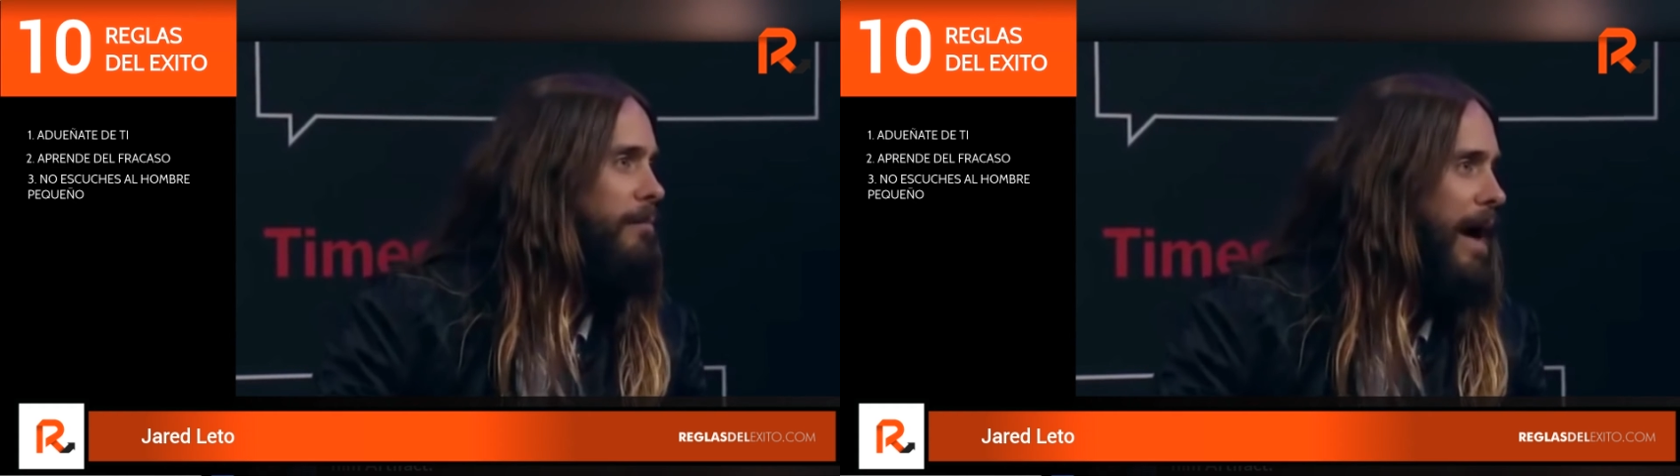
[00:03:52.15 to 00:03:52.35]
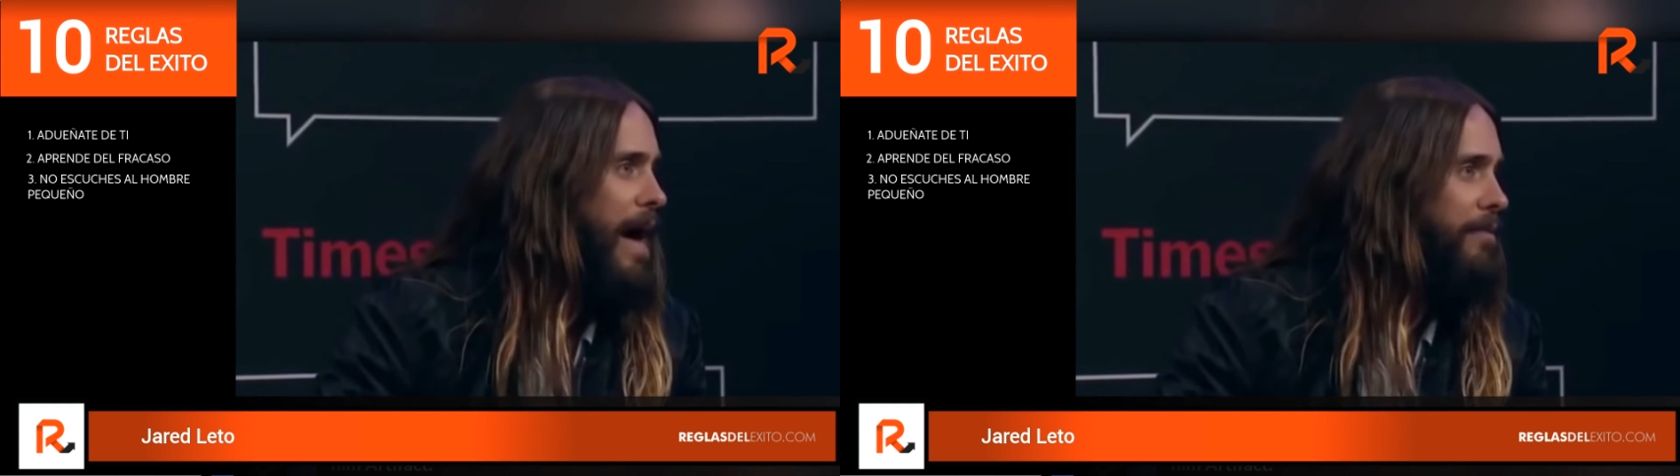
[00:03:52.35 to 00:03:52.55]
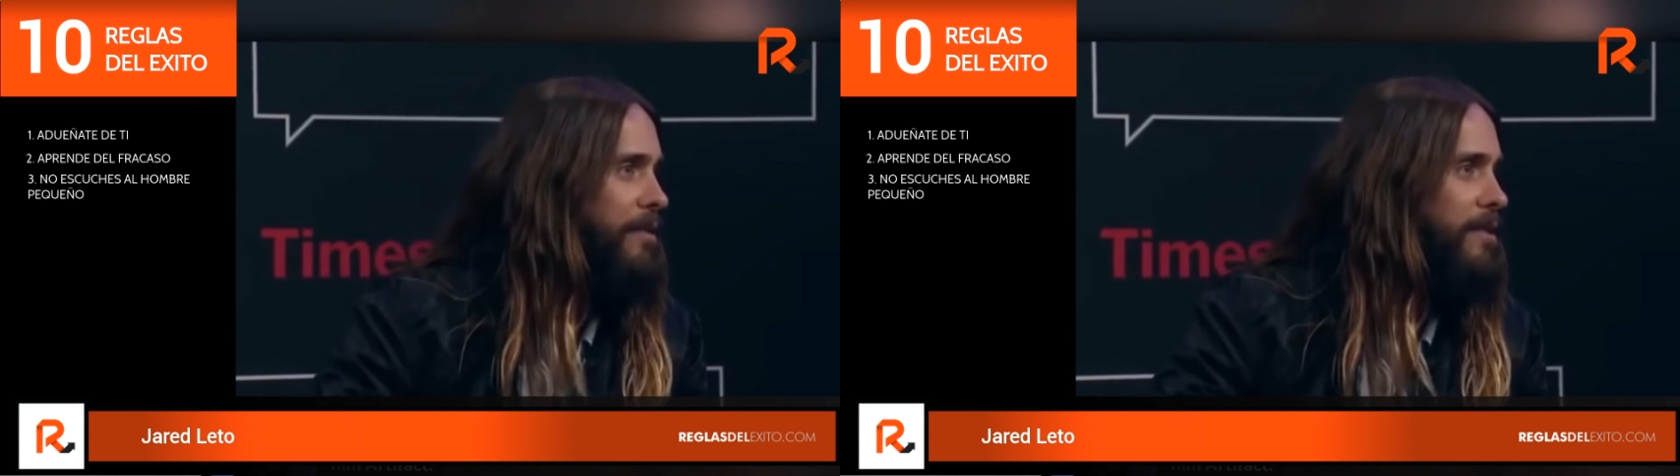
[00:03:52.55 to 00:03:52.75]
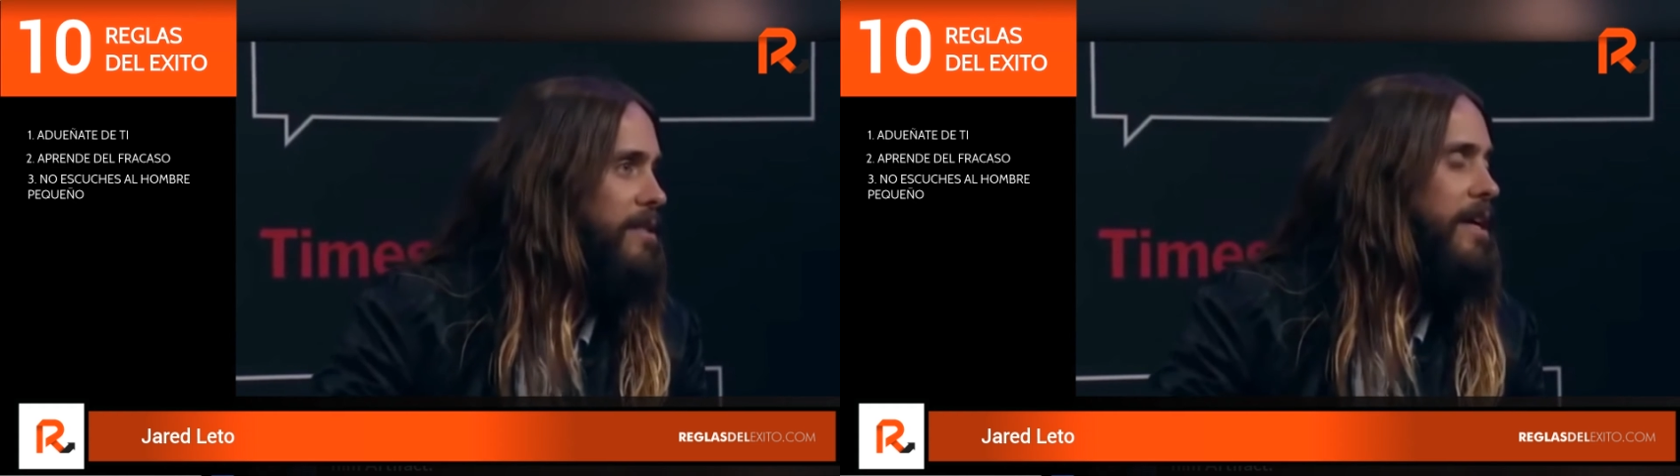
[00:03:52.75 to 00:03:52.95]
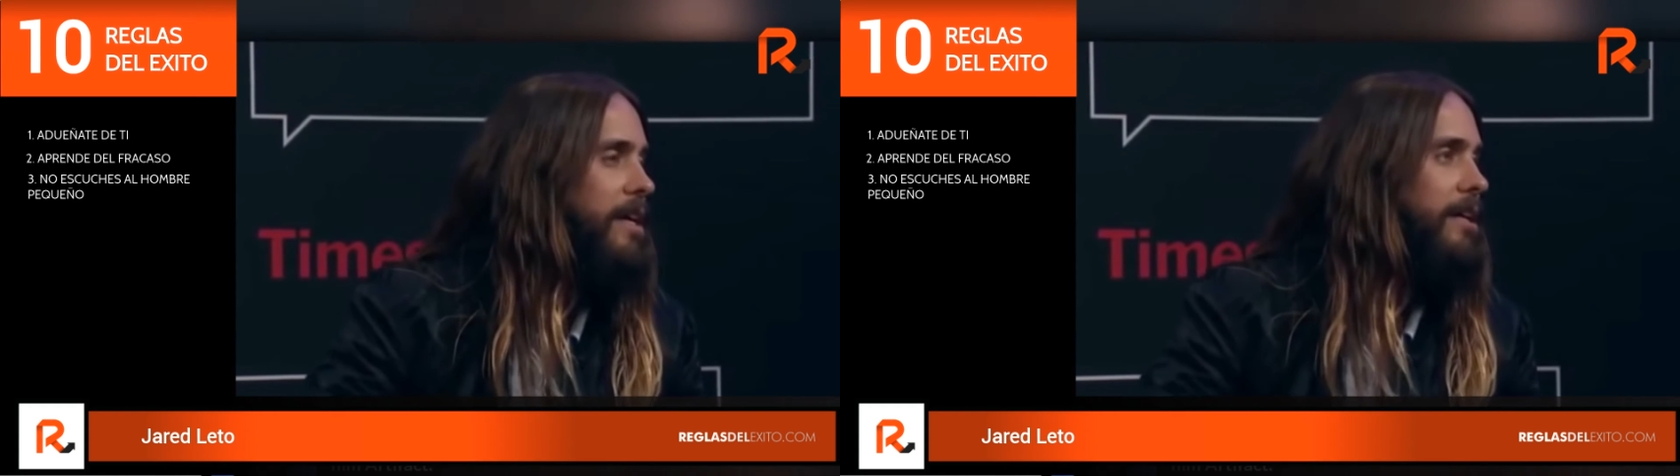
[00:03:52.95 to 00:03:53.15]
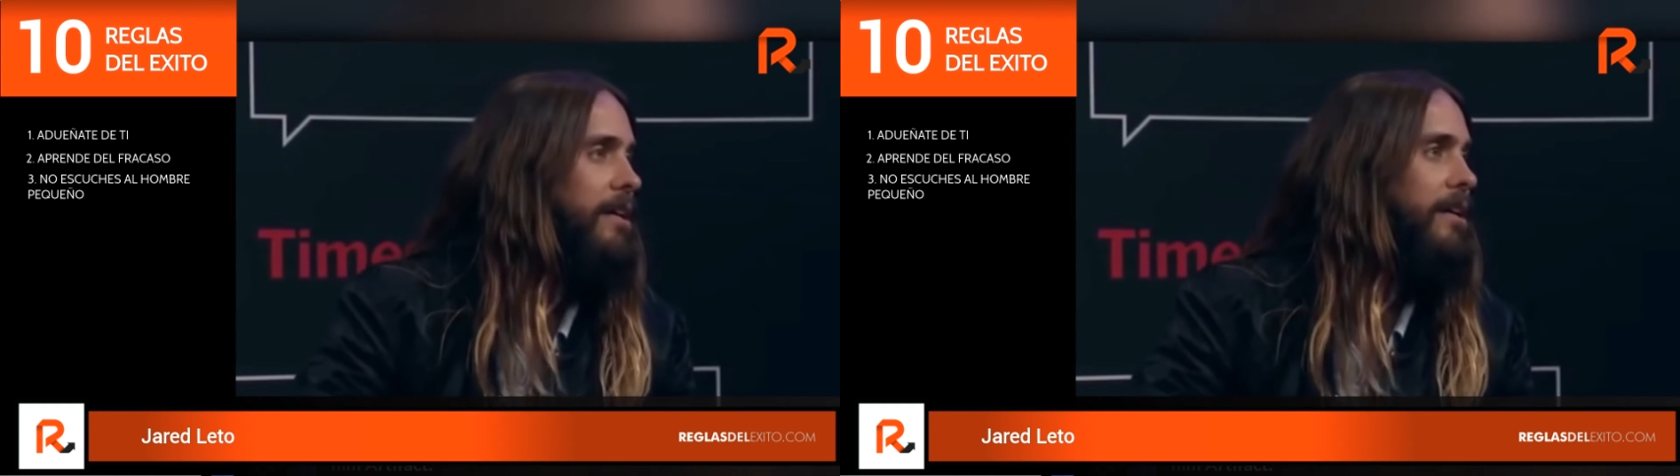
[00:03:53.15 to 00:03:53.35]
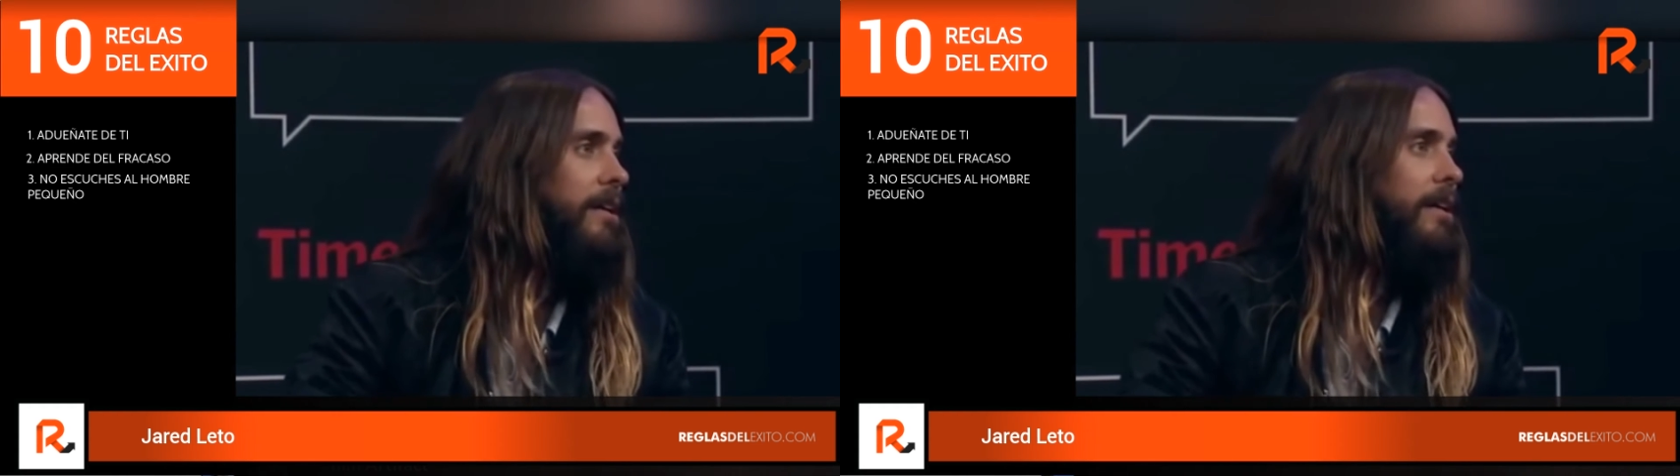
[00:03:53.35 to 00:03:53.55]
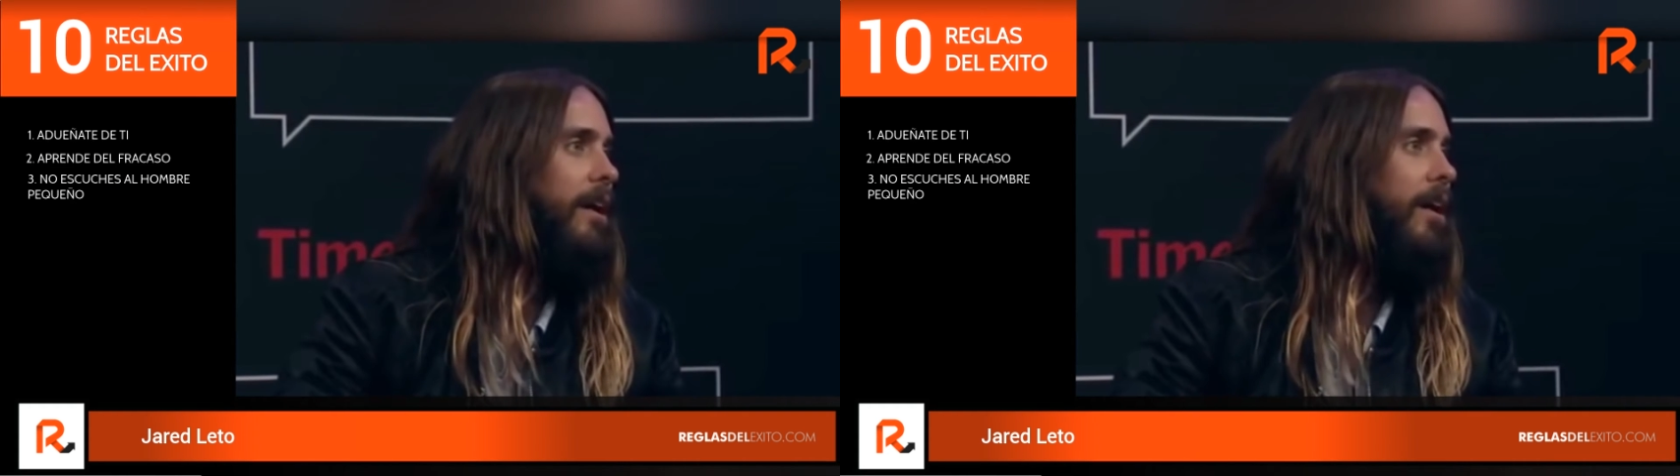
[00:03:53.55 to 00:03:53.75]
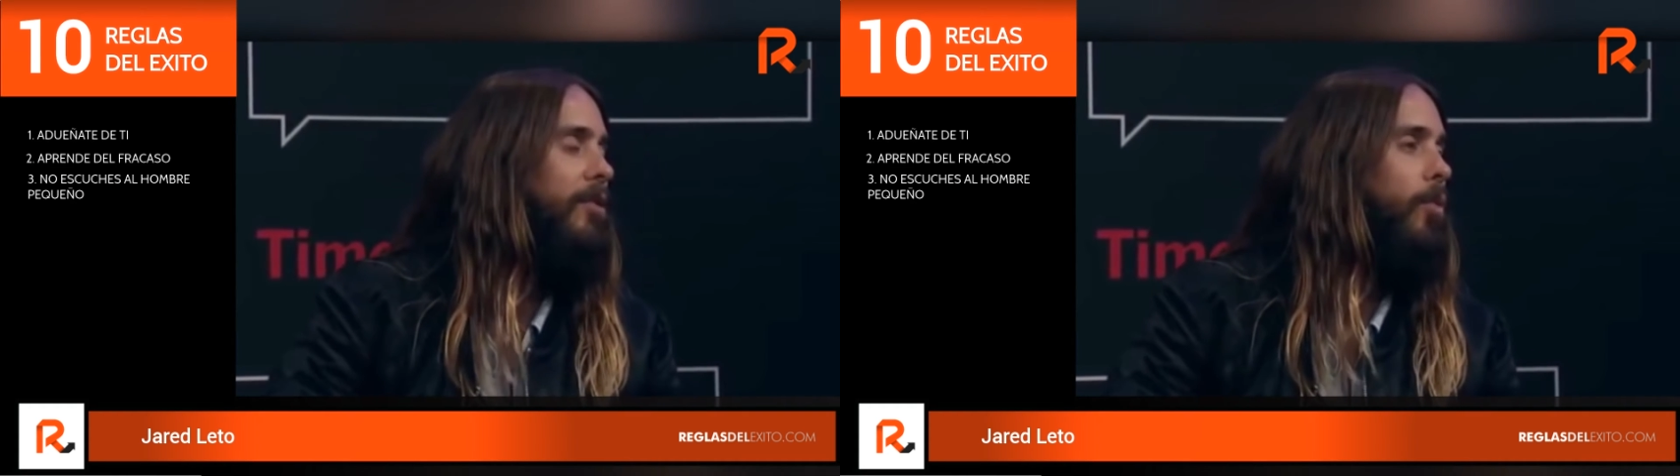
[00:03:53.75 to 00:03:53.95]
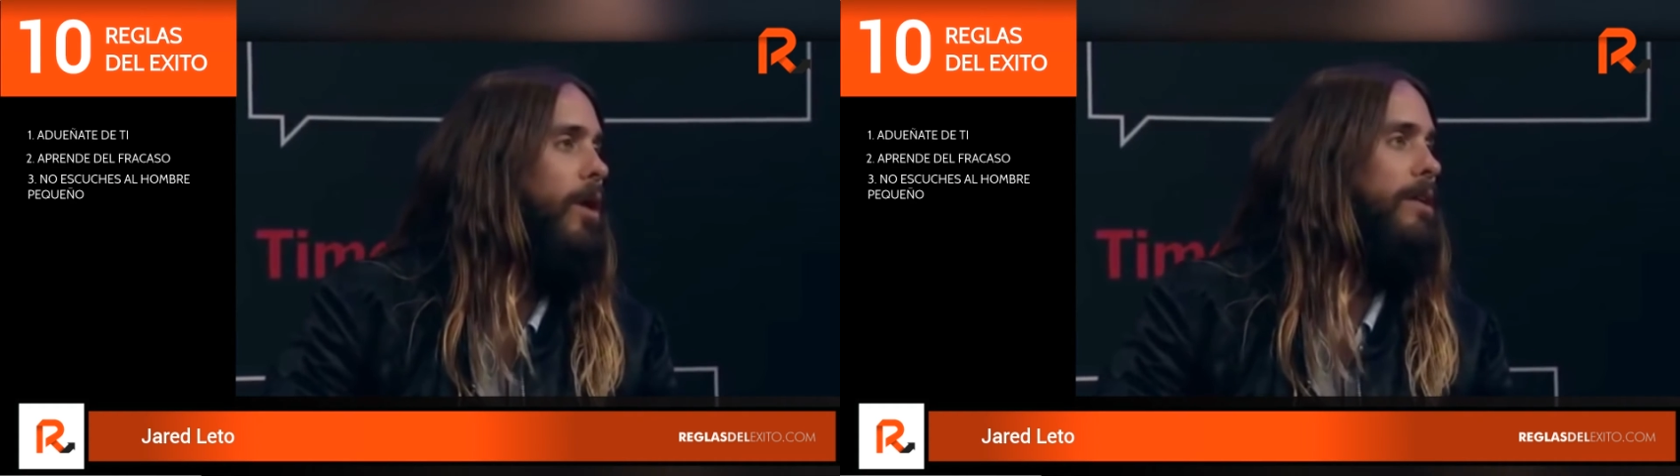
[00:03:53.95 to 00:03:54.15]
path to take
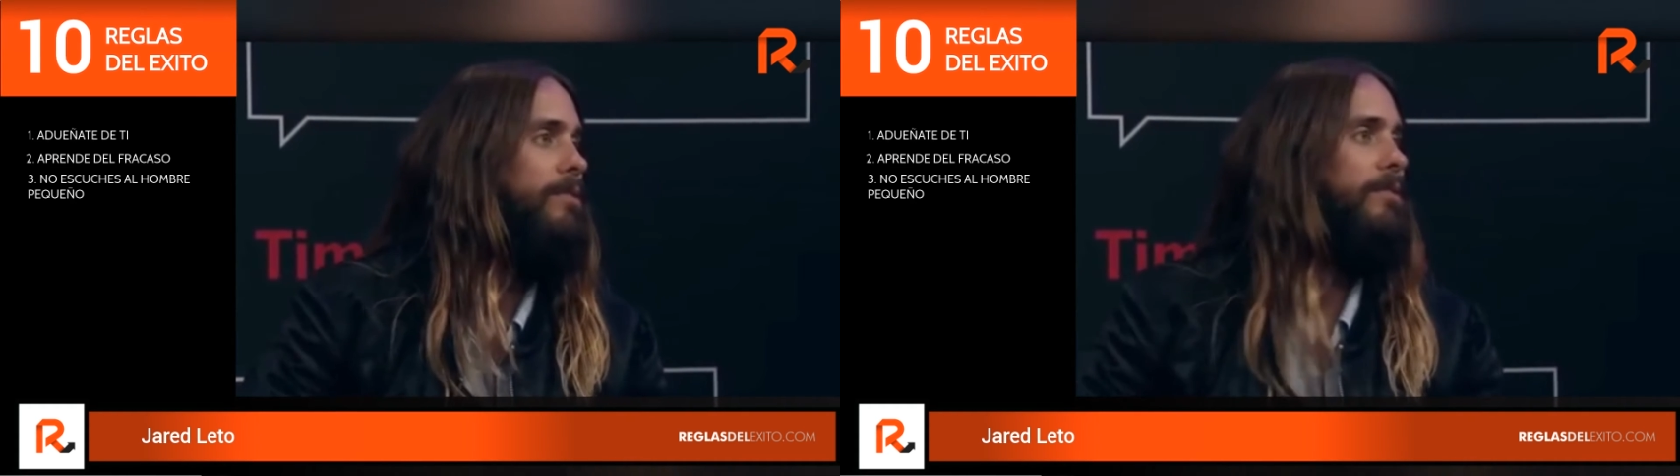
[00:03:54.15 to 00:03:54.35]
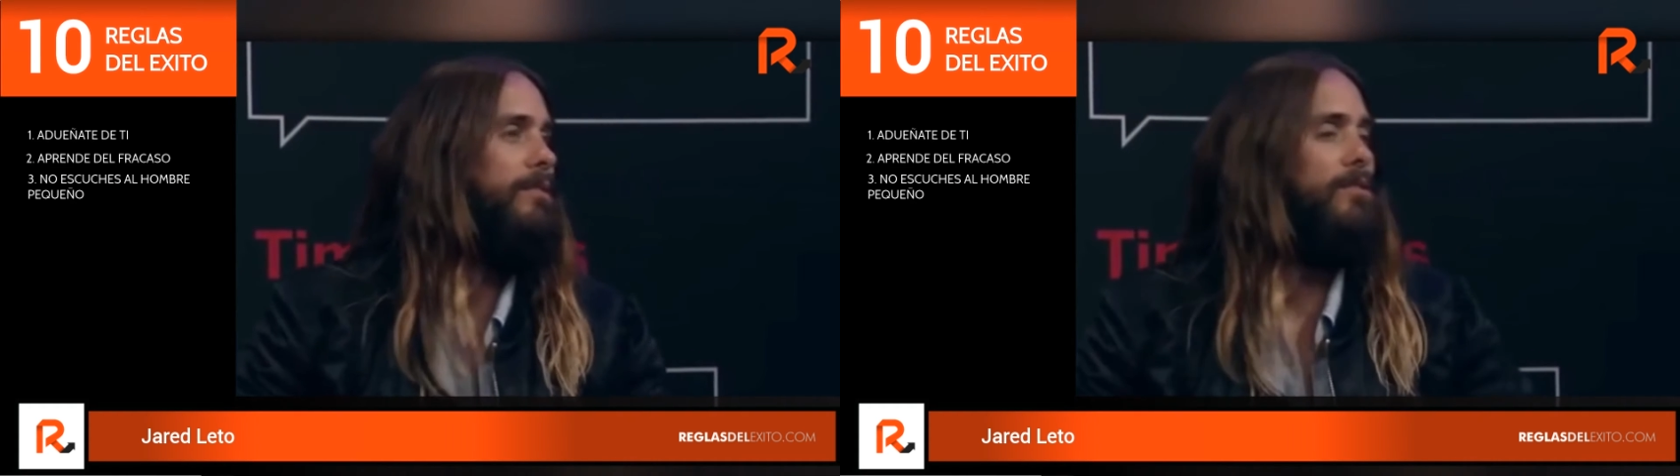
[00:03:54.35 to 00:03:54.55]
otherwise.